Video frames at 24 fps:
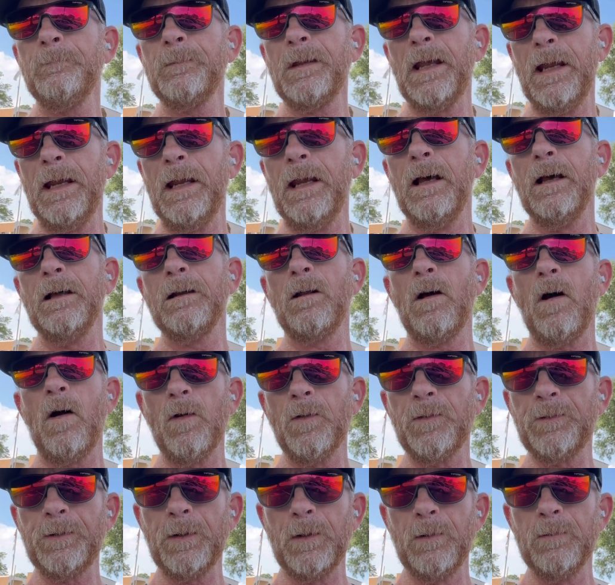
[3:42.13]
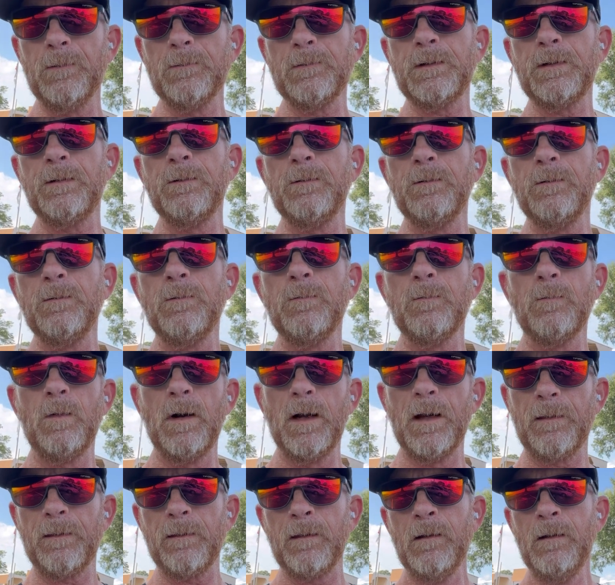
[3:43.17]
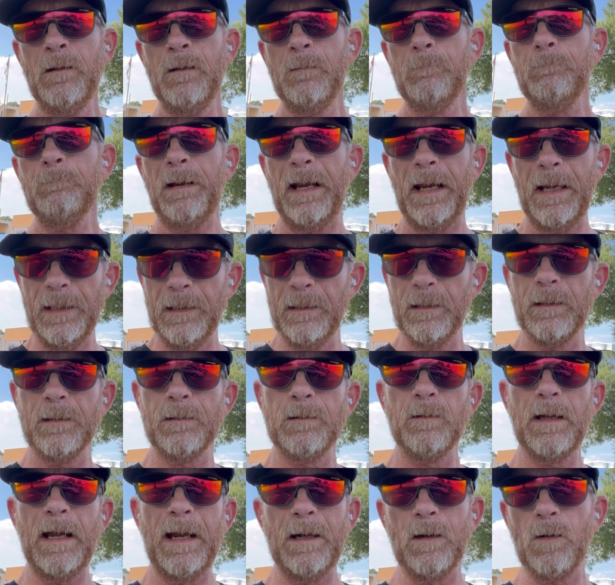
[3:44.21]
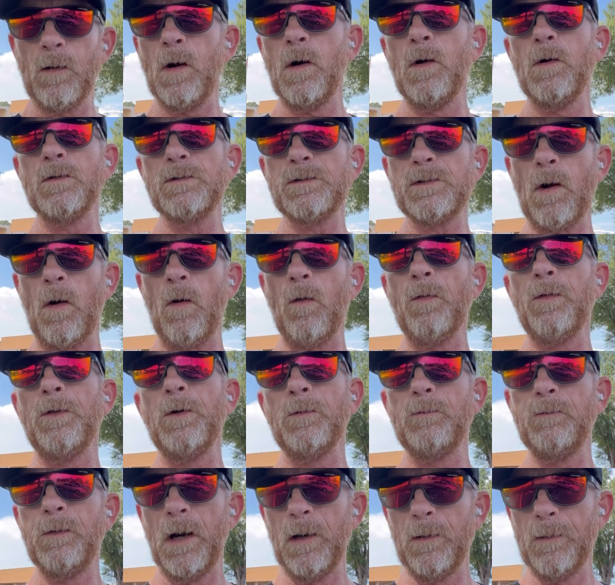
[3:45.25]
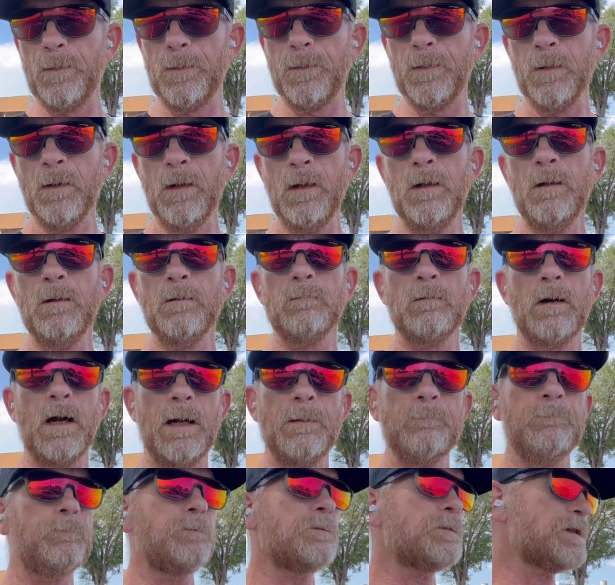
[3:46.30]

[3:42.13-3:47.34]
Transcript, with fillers: and also two with painted arrows on the road, right?